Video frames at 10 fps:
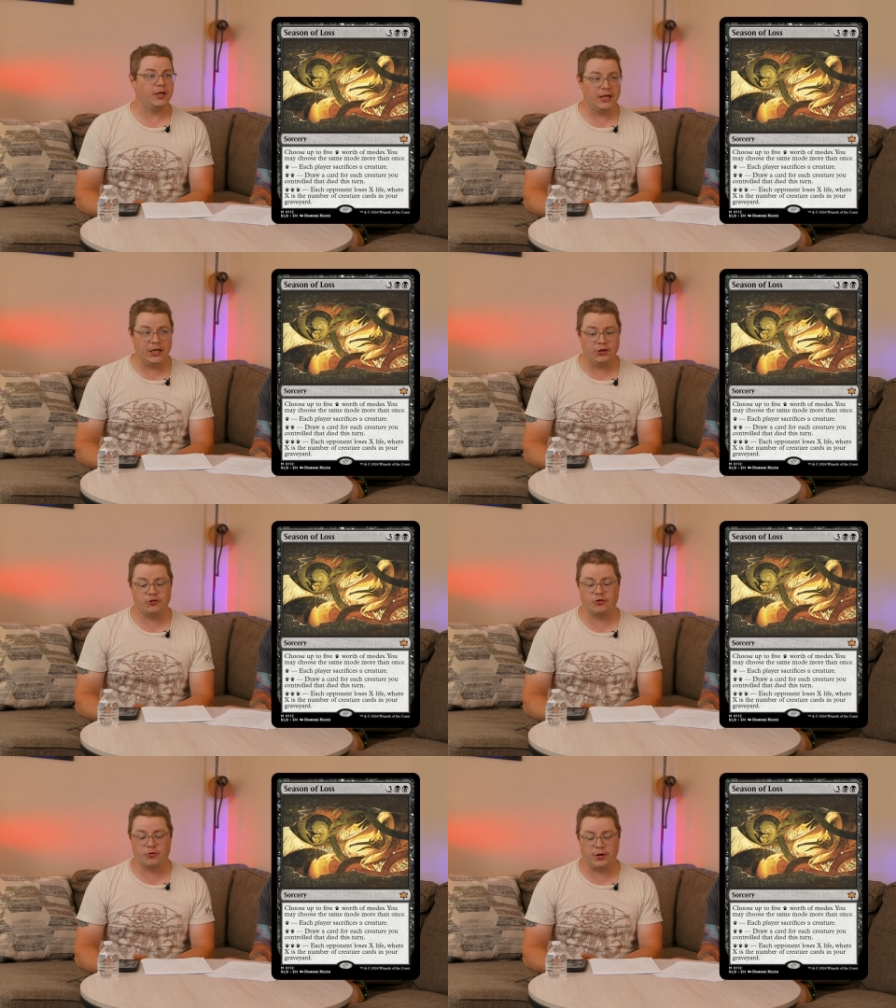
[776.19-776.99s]

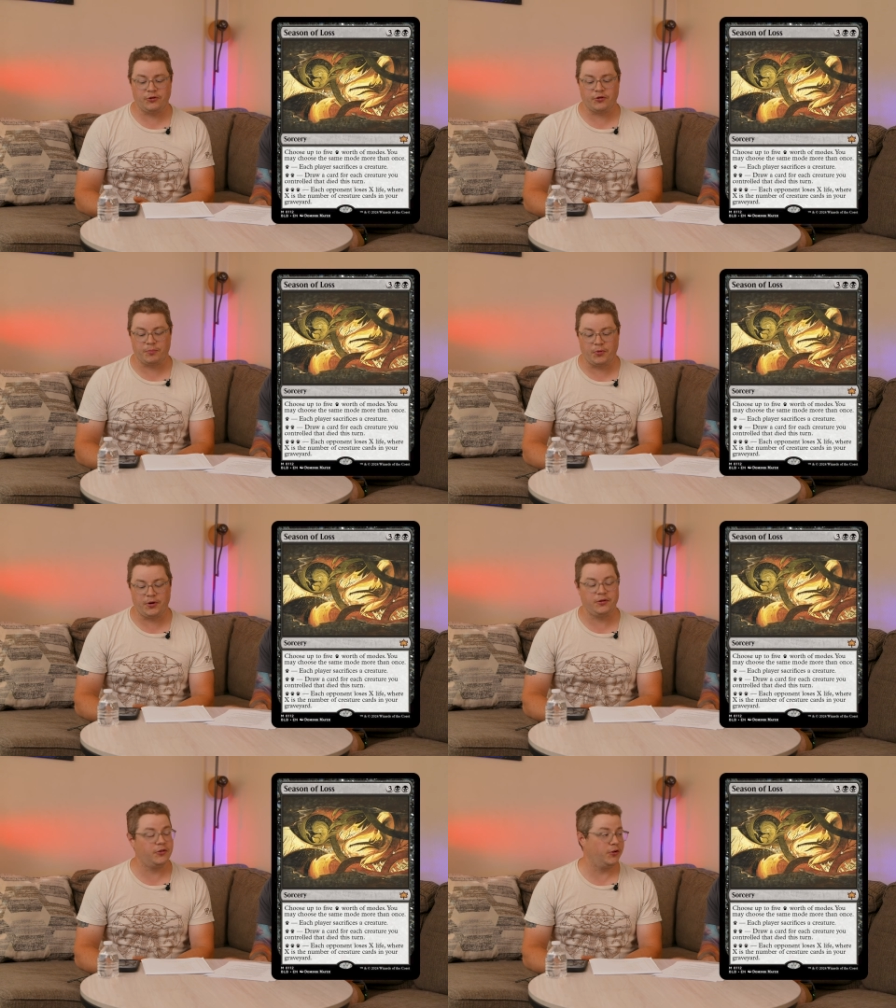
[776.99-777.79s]
each creature put
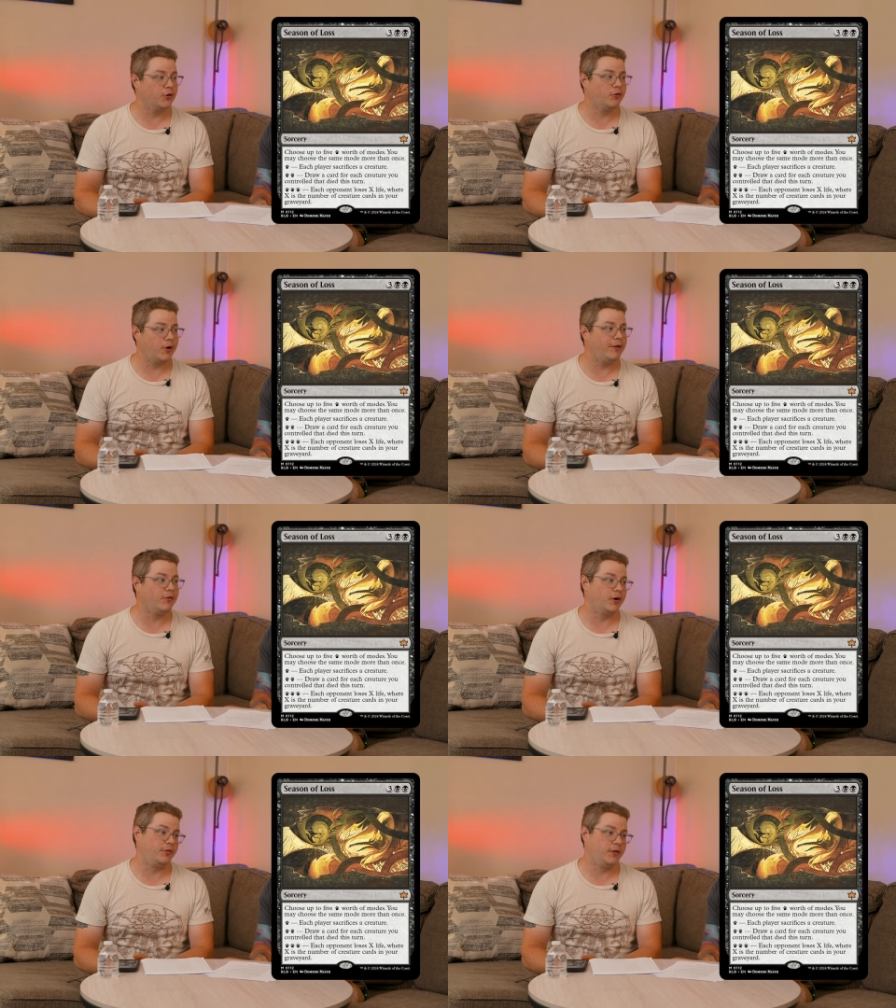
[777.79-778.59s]
into your
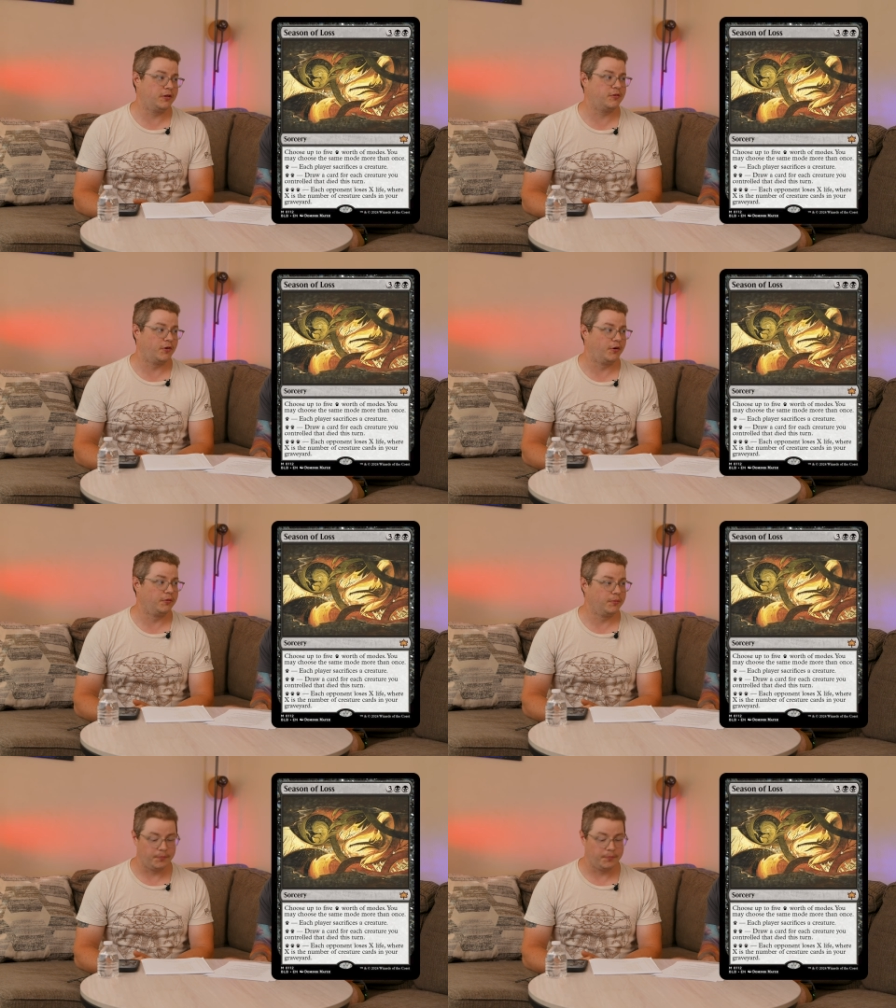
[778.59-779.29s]
graveyard this turn.